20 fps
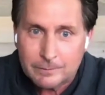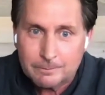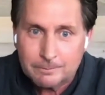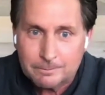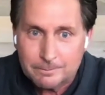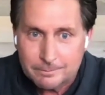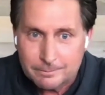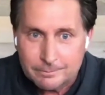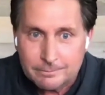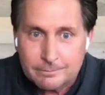
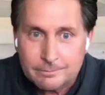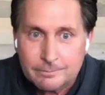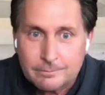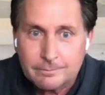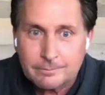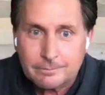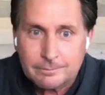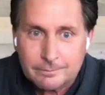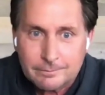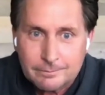Yeah.
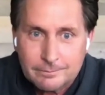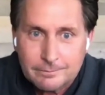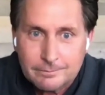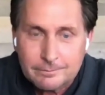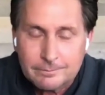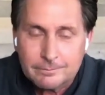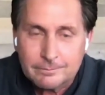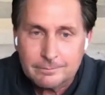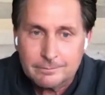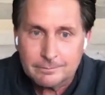When you
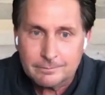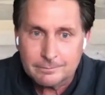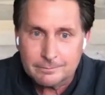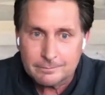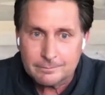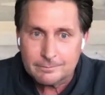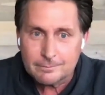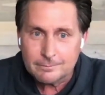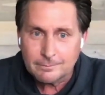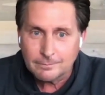think
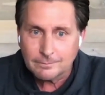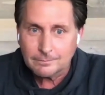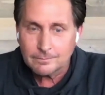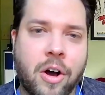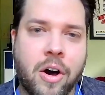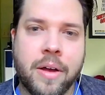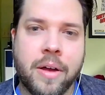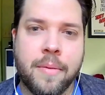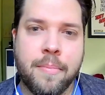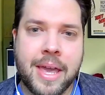back
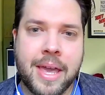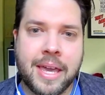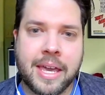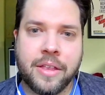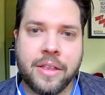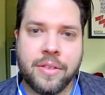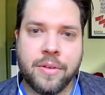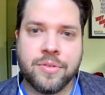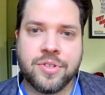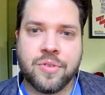on
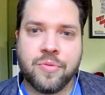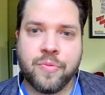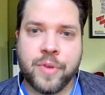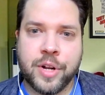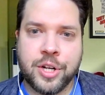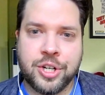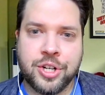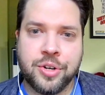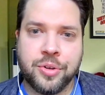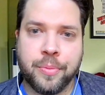making those
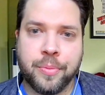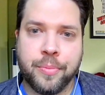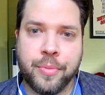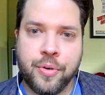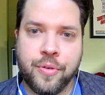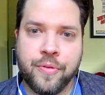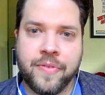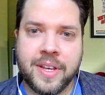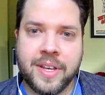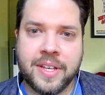original
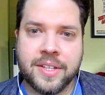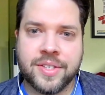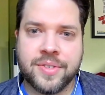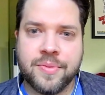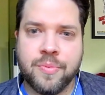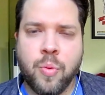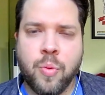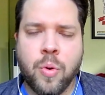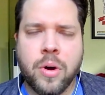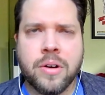
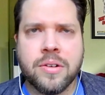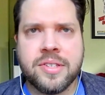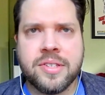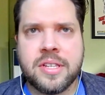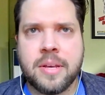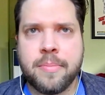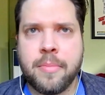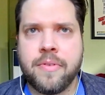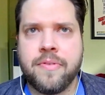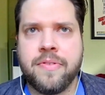movies, what are
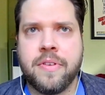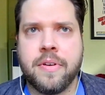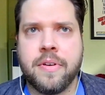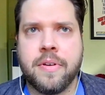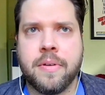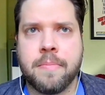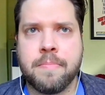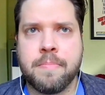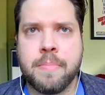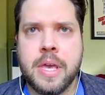some of
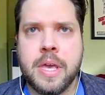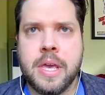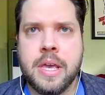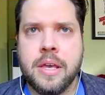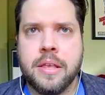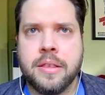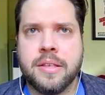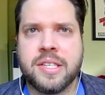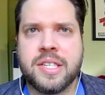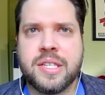the
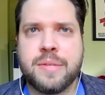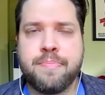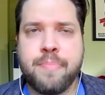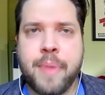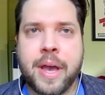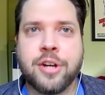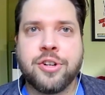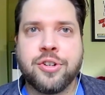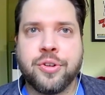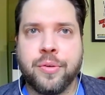the
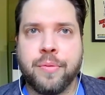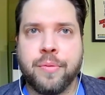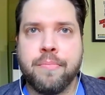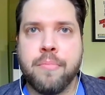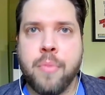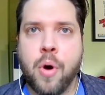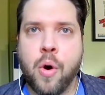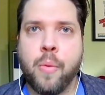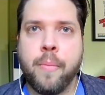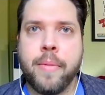special
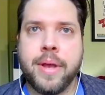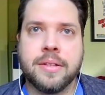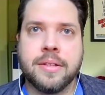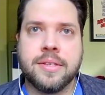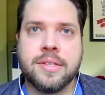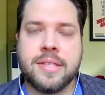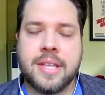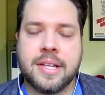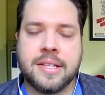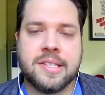
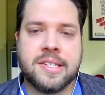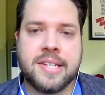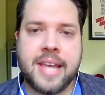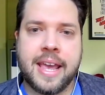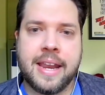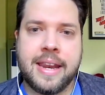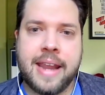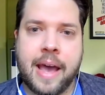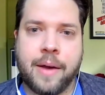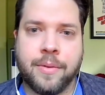moments that
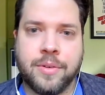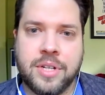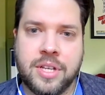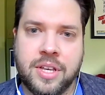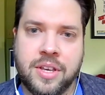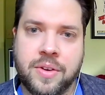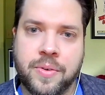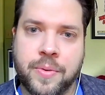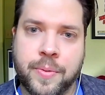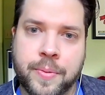stand out
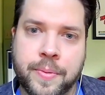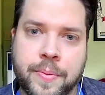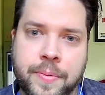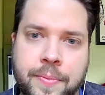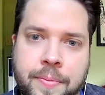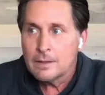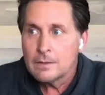to you?